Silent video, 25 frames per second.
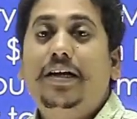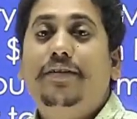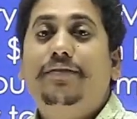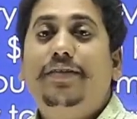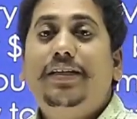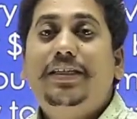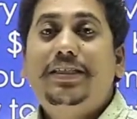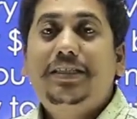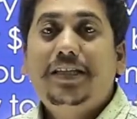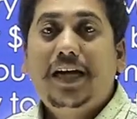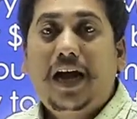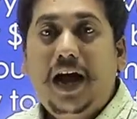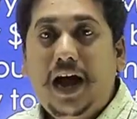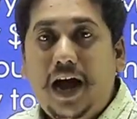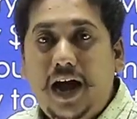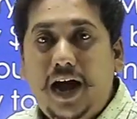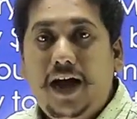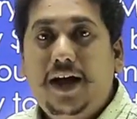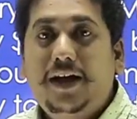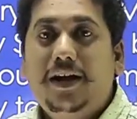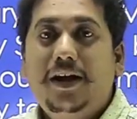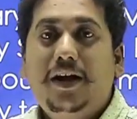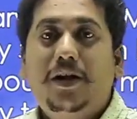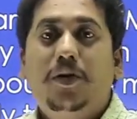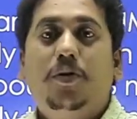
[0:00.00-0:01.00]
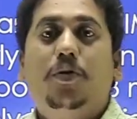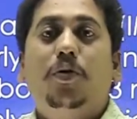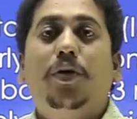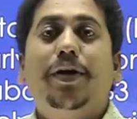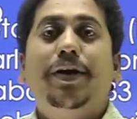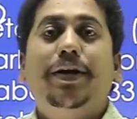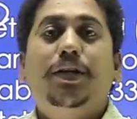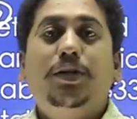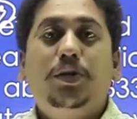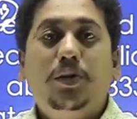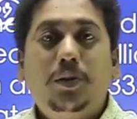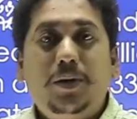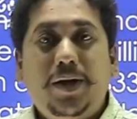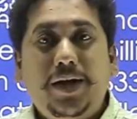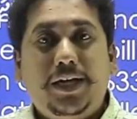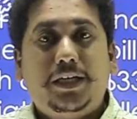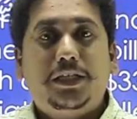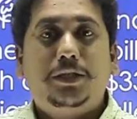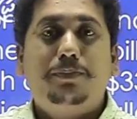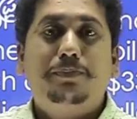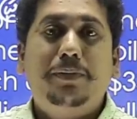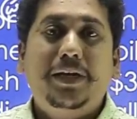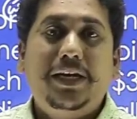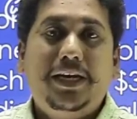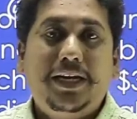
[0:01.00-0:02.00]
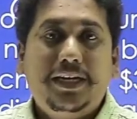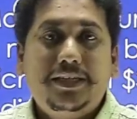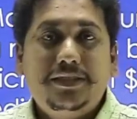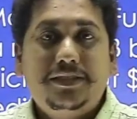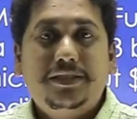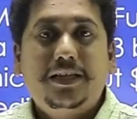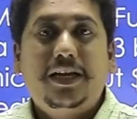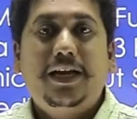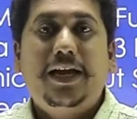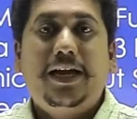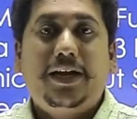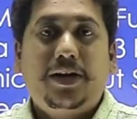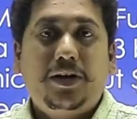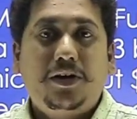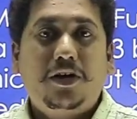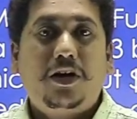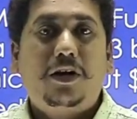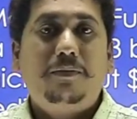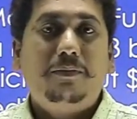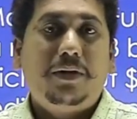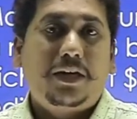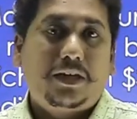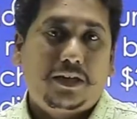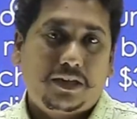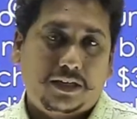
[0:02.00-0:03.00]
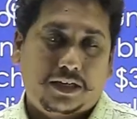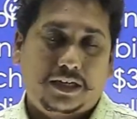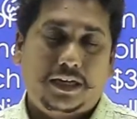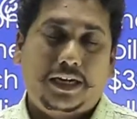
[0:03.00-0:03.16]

which are going to experience the economic